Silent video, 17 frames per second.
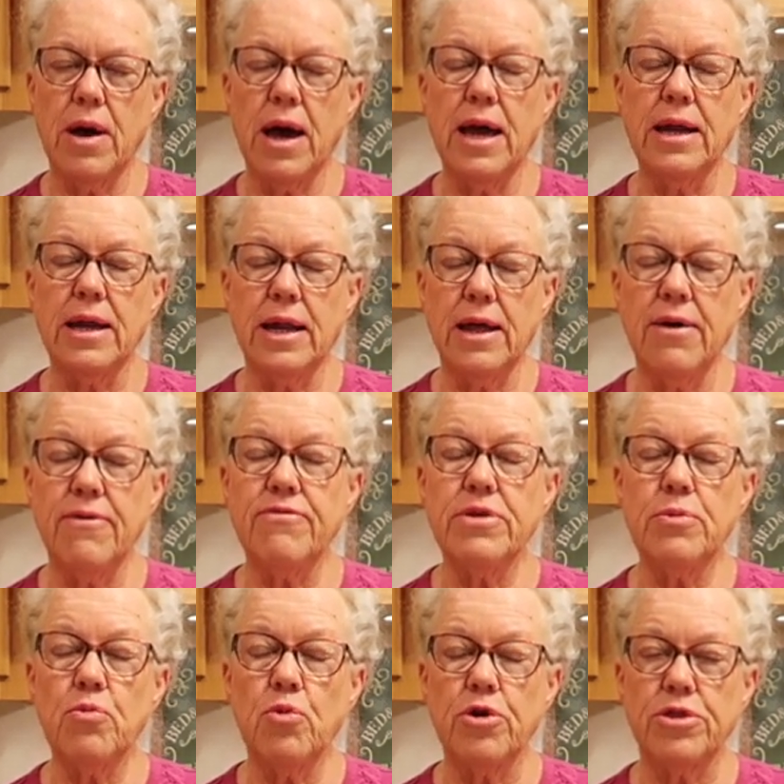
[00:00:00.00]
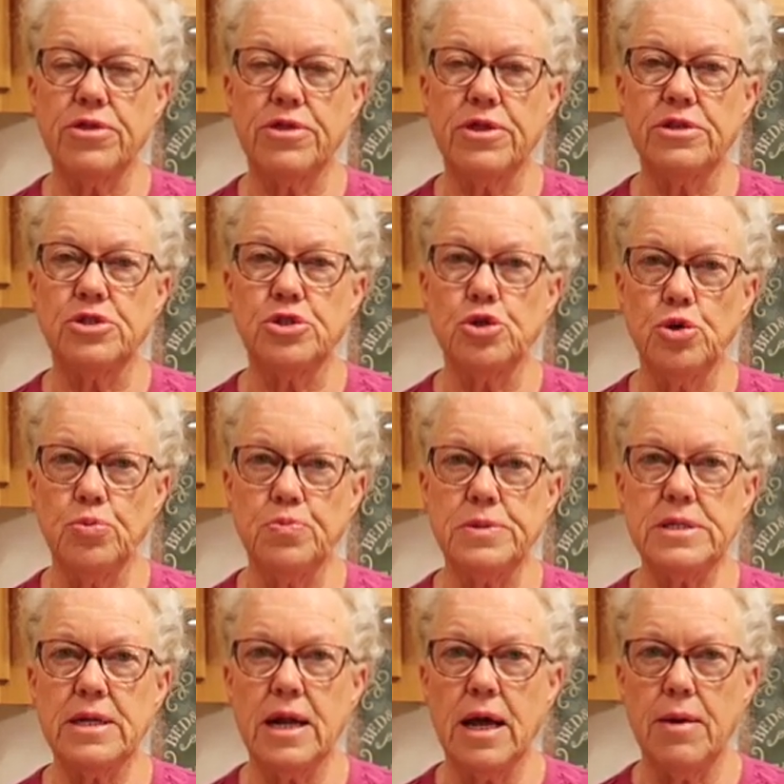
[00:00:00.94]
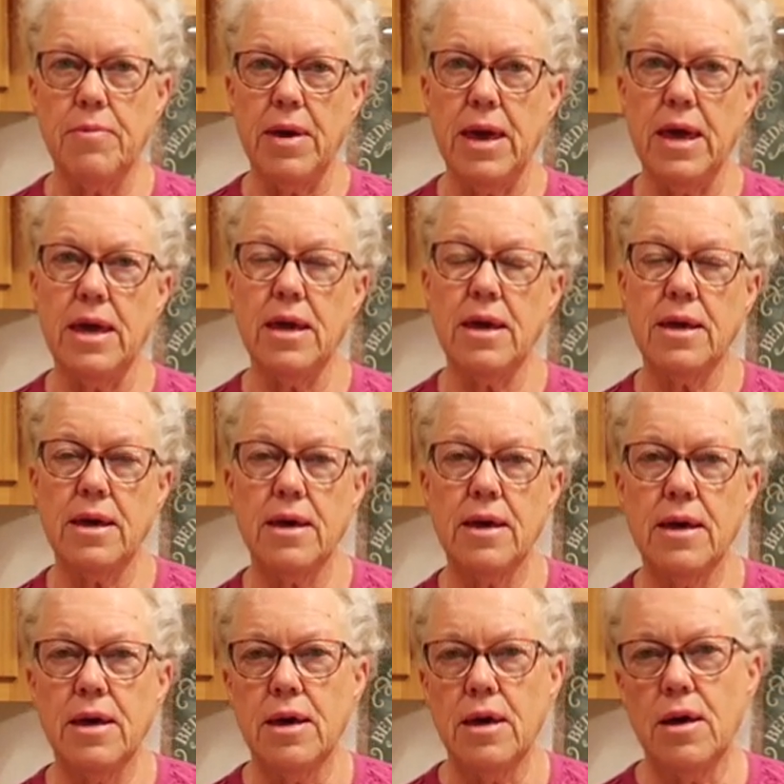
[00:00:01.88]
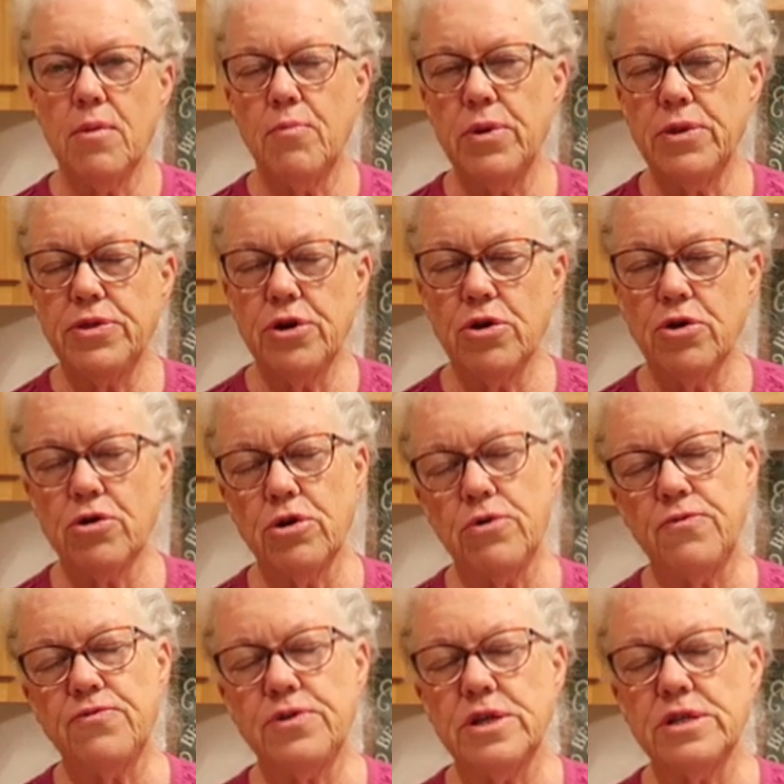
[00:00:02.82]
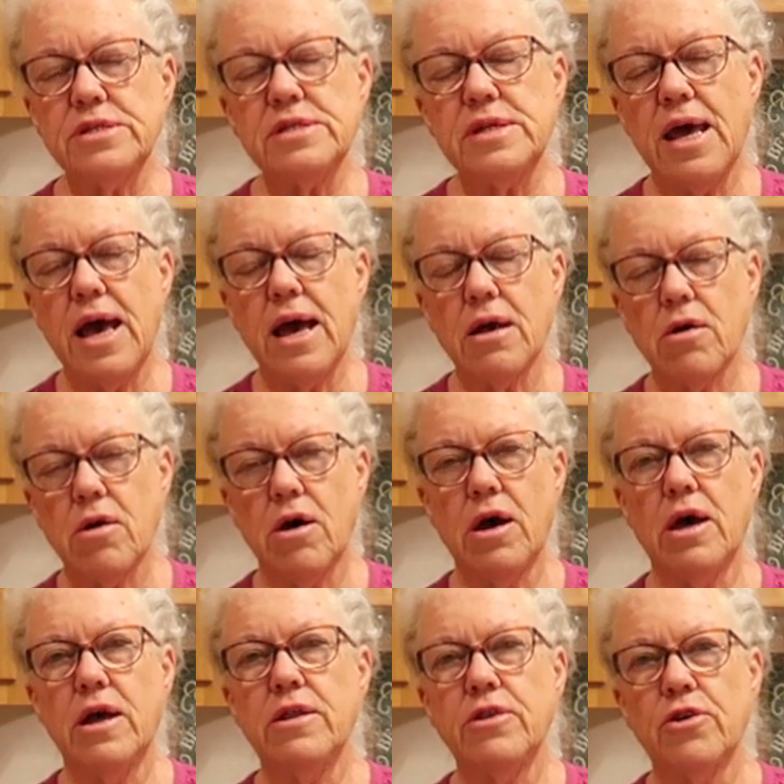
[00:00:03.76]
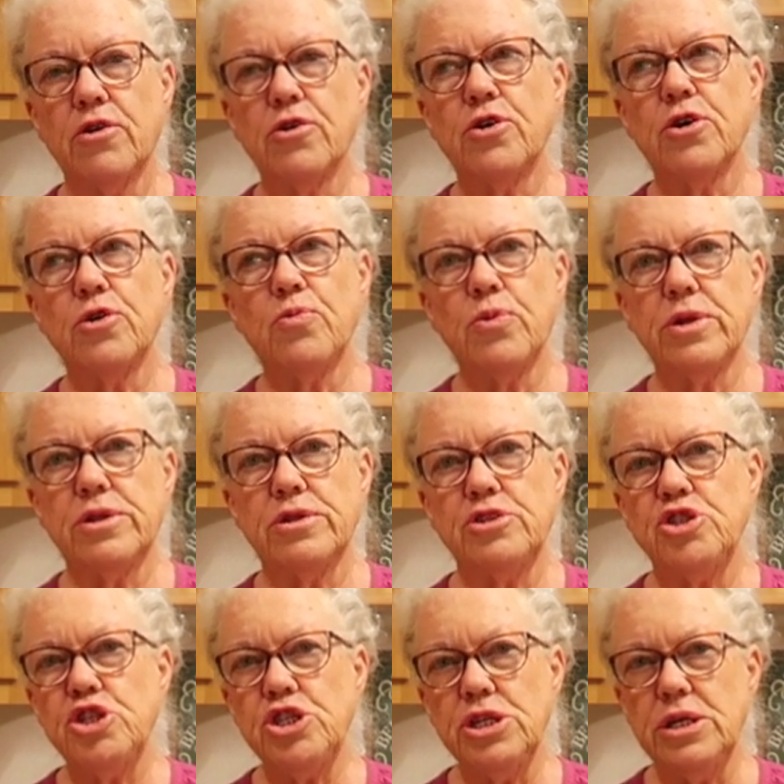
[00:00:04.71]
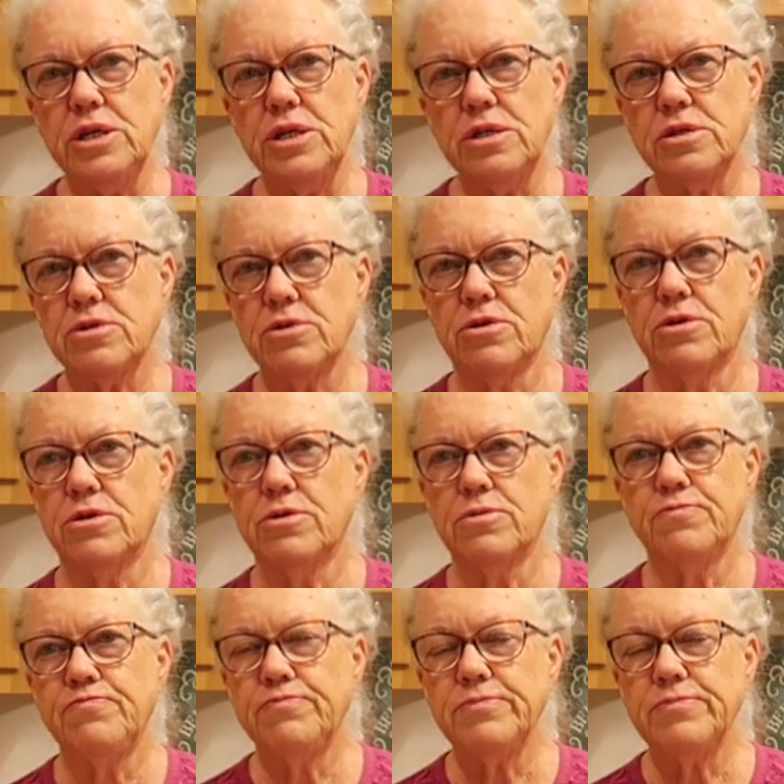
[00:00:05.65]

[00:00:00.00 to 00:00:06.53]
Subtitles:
I love them with the soups that I make, but they're good to snack on. They're good with cheese or